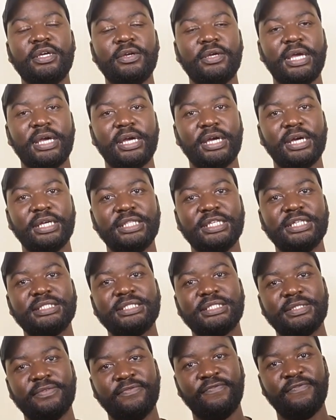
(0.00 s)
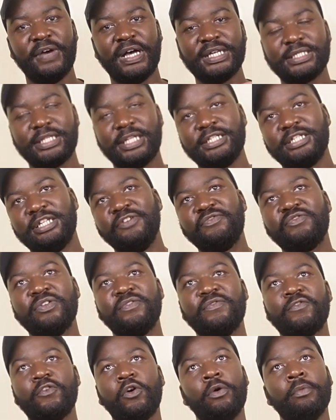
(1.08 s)
That's vastly
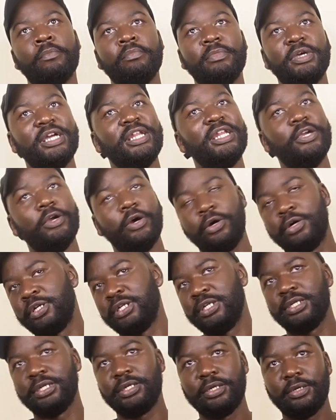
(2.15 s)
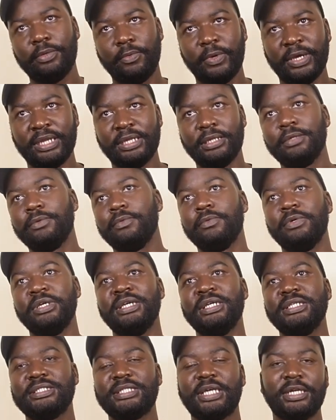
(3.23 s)
different from early on when
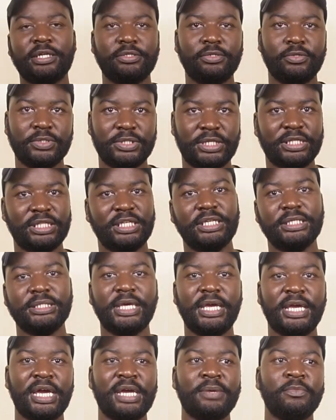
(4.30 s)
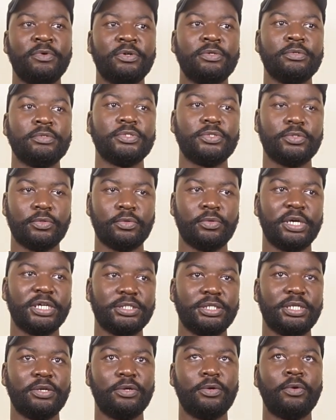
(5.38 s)
we started using these AI models to
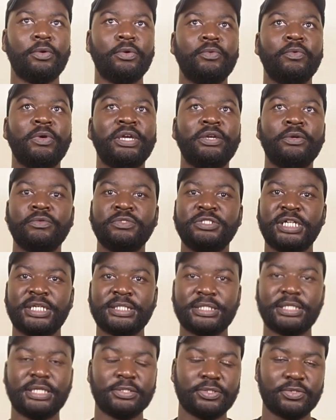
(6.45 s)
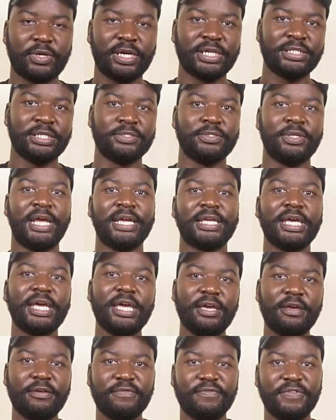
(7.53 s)
actually code, where you just instructed to like
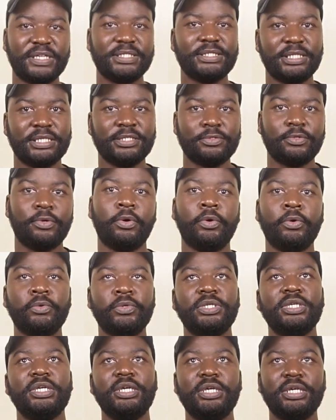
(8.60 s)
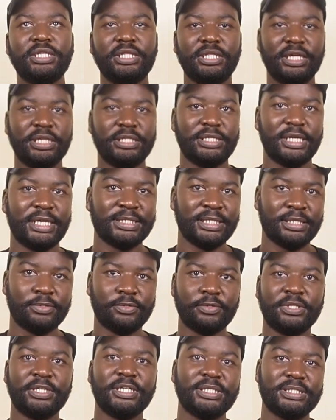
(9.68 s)
fix this code. It doesn't
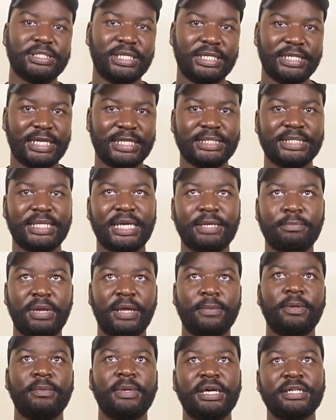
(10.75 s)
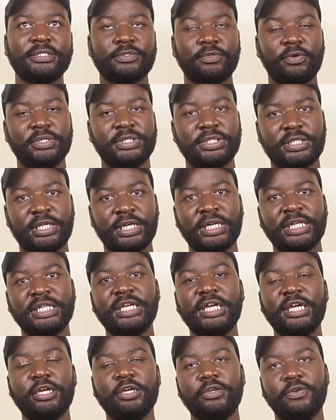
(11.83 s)
do this, it does that, blah, blah, blah. So instead,
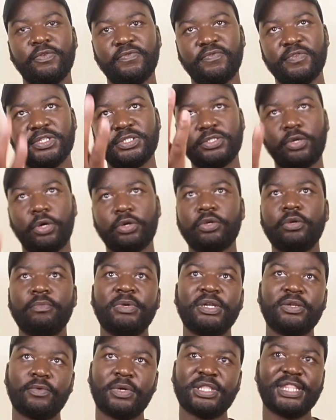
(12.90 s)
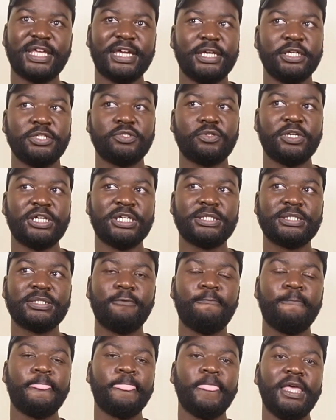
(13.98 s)
you first document what the issue
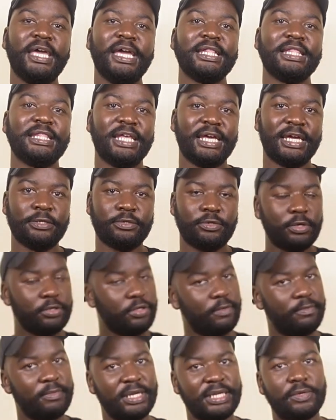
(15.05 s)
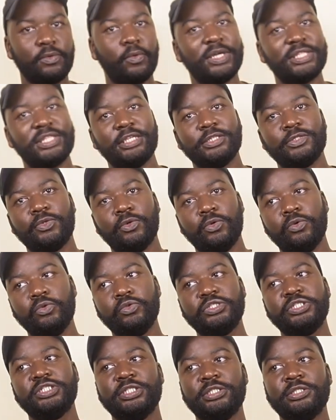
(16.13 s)
is, and then document what the
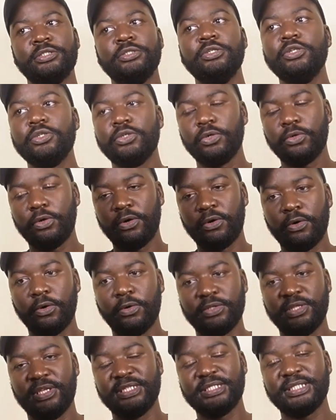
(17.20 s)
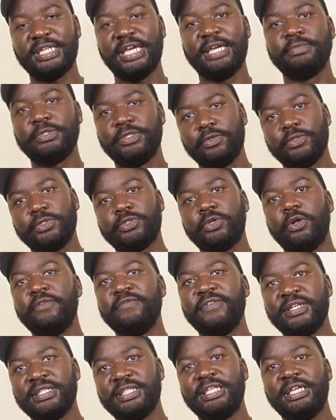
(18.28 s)
solution or the steps to
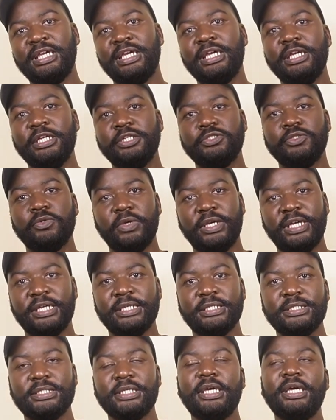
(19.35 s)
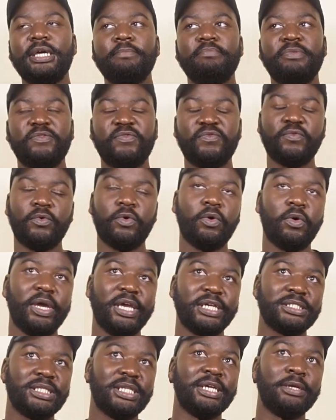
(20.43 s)
solving the issue is before
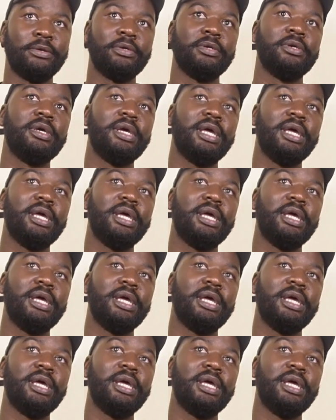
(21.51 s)
actually